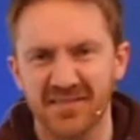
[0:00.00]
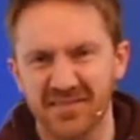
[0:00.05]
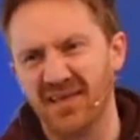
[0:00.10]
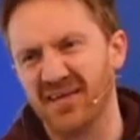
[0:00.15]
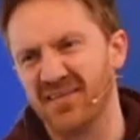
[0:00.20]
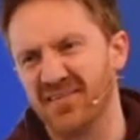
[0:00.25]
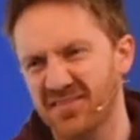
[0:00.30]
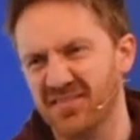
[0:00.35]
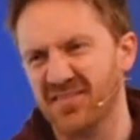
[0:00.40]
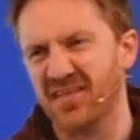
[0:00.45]

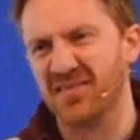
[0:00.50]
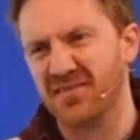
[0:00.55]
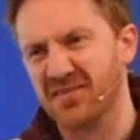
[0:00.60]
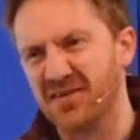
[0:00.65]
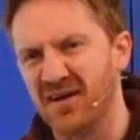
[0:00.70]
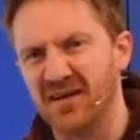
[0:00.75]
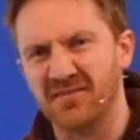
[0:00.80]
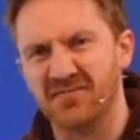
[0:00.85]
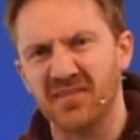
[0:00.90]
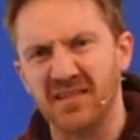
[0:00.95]
and similarly with
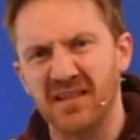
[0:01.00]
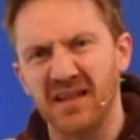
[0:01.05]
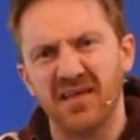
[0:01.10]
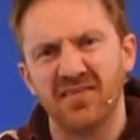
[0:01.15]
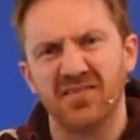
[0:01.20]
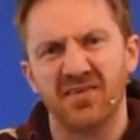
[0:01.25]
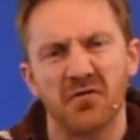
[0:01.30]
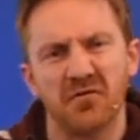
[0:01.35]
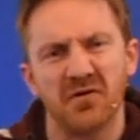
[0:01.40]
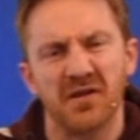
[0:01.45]
jobs, we
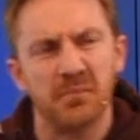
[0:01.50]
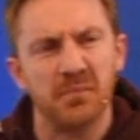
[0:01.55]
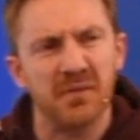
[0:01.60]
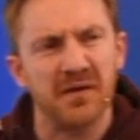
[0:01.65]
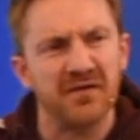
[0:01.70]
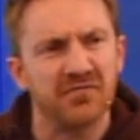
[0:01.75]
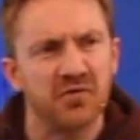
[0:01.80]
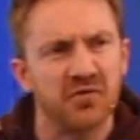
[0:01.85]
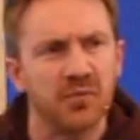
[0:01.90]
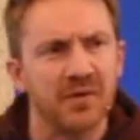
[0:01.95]
think of,
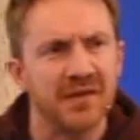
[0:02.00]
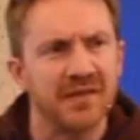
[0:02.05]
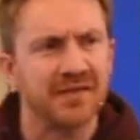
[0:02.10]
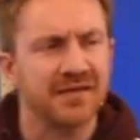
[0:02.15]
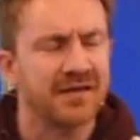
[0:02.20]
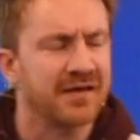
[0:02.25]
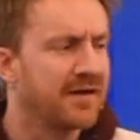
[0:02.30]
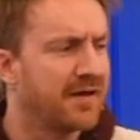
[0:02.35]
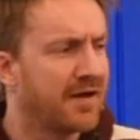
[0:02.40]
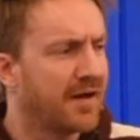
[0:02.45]
you know,
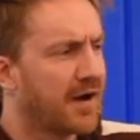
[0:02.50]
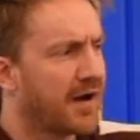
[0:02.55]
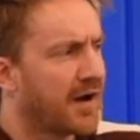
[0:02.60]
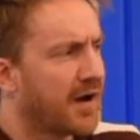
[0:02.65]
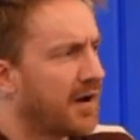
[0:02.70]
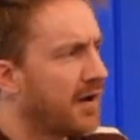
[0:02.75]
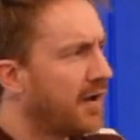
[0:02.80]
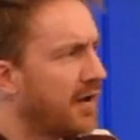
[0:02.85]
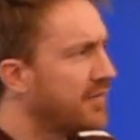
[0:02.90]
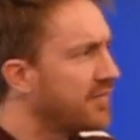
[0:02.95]
some being
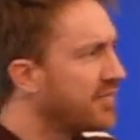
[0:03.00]
really